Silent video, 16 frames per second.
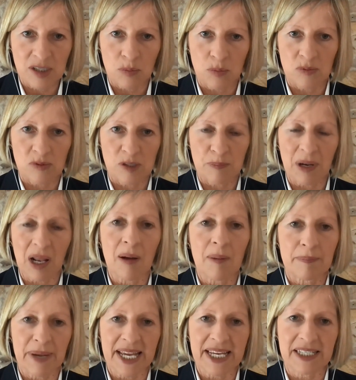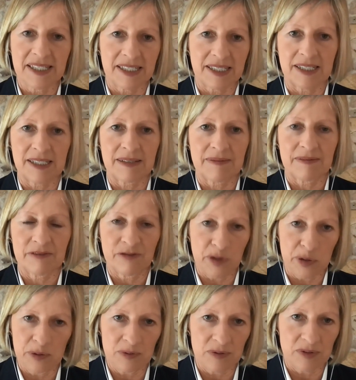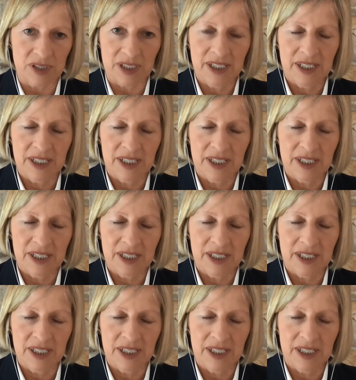towards plant-based food.